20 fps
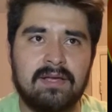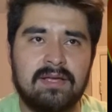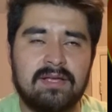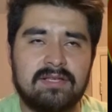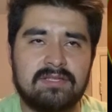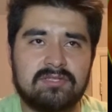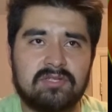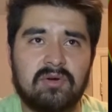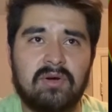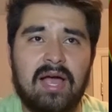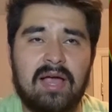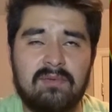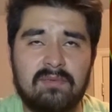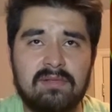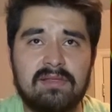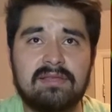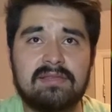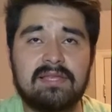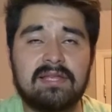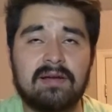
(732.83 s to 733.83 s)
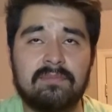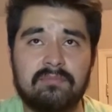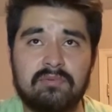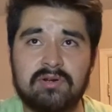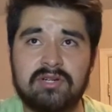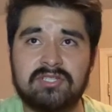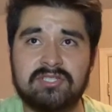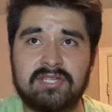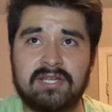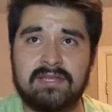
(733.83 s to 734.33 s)
So I really did
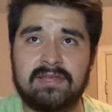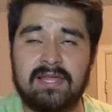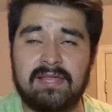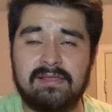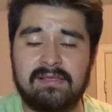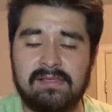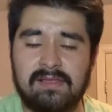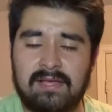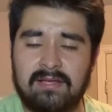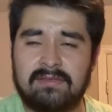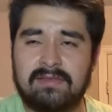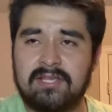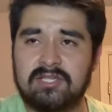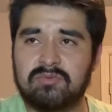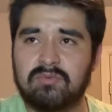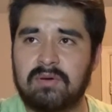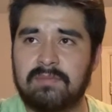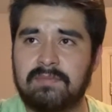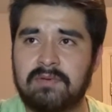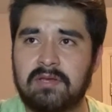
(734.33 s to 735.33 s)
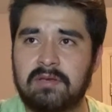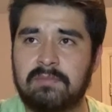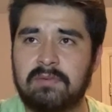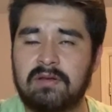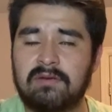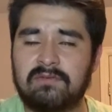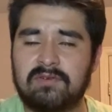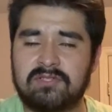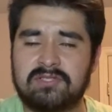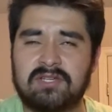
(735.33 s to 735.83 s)
appreciate that, like this one
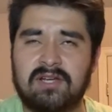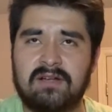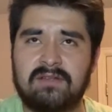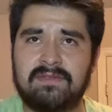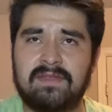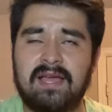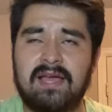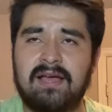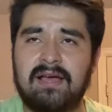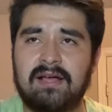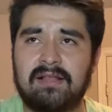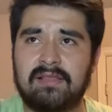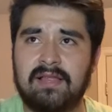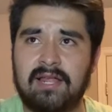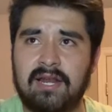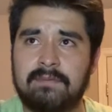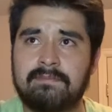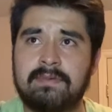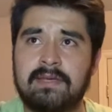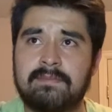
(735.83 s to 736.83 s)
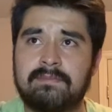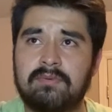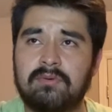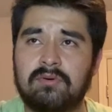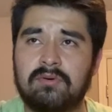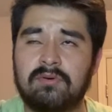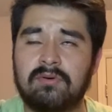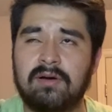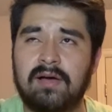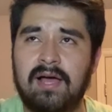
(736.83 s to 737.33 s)
beautiful song that a lot of
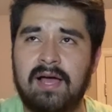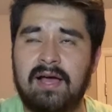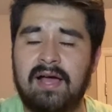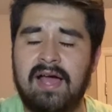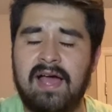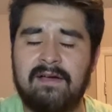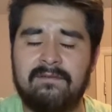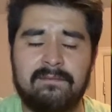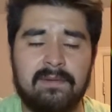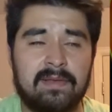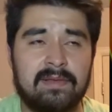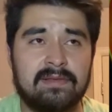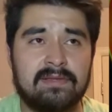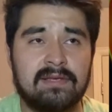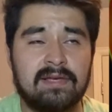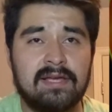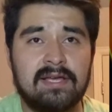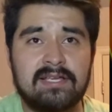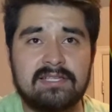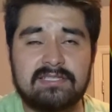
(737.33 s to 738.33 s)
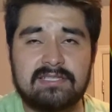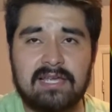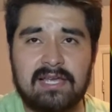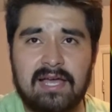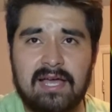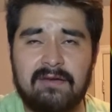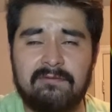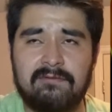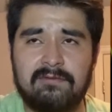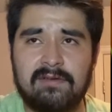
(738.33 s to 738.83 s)
people
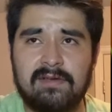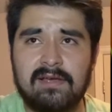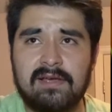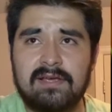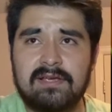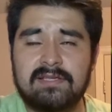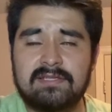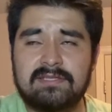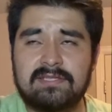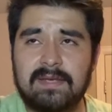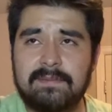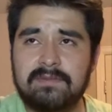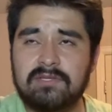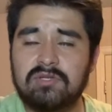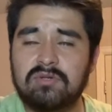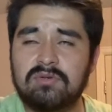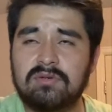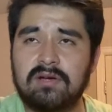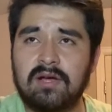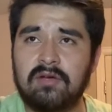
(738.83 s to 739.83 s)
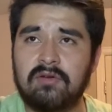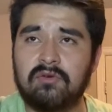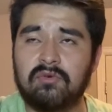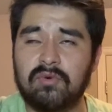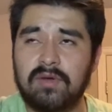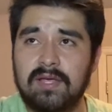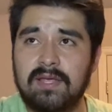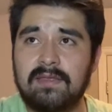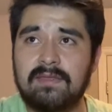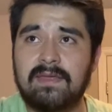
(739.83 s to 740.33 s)
have seemed to
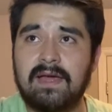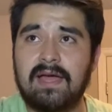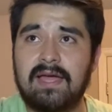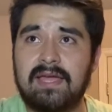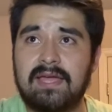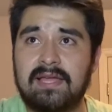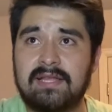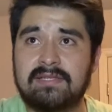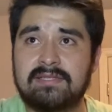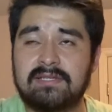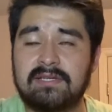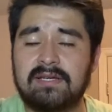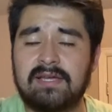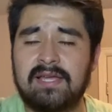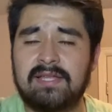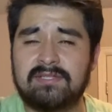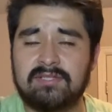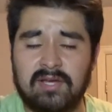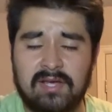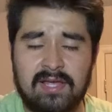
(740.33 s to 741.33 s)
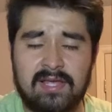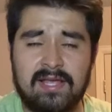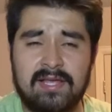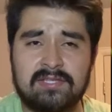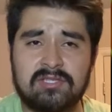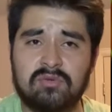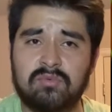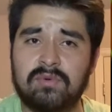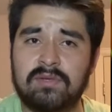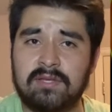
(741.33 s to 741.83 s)
agree that it's
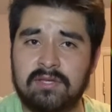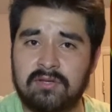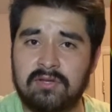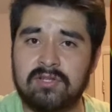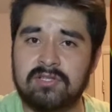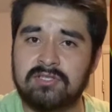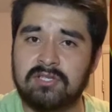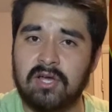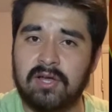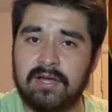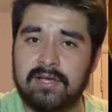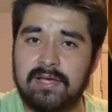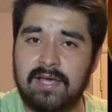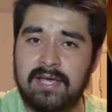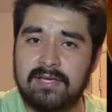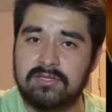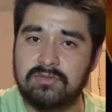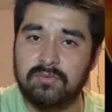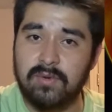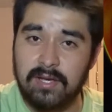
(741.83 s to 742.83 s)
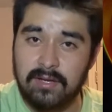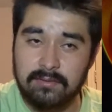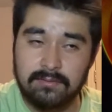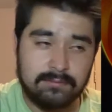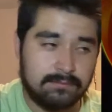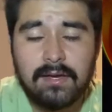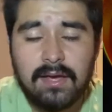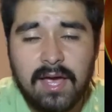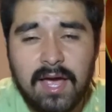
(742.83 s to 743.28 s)
a really good song as well.